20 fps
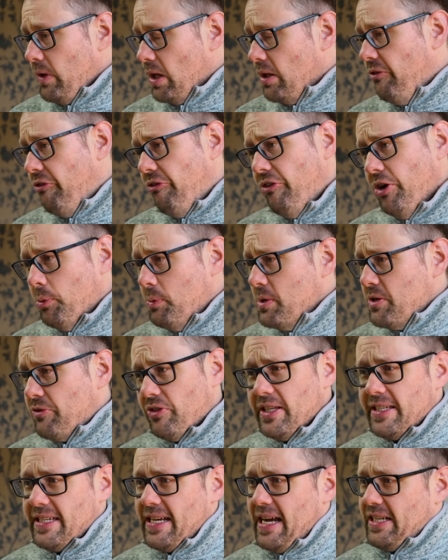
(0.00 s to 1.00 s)
The film is
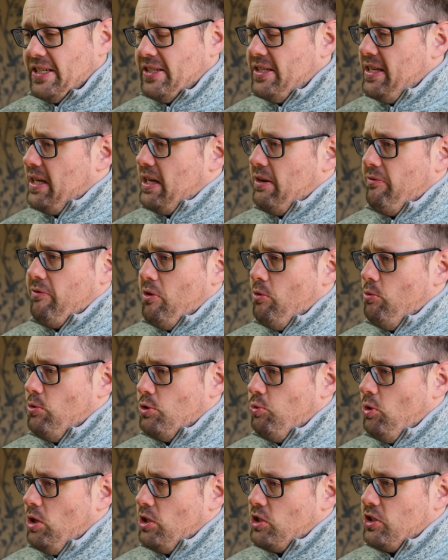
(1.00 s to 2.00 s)
fantastic. I've
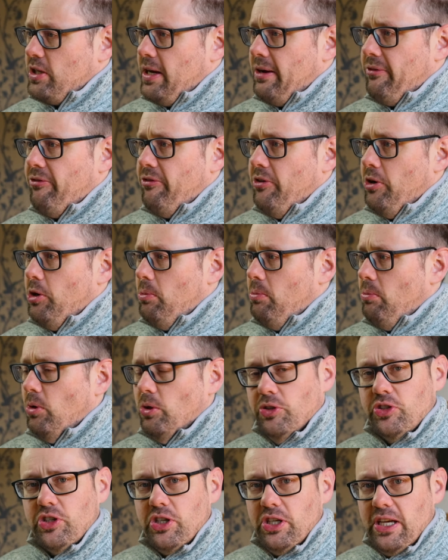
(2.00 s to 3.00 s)
always watched that film
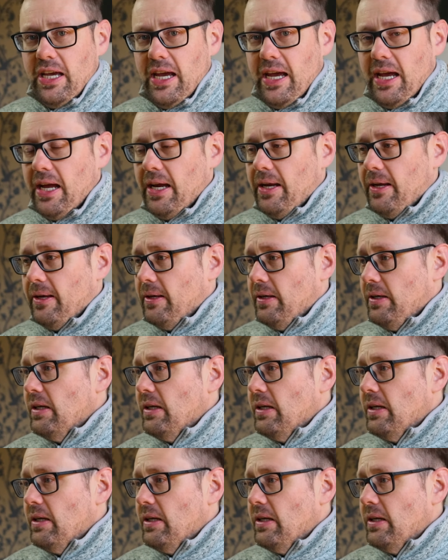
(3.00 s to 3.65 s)
once a year.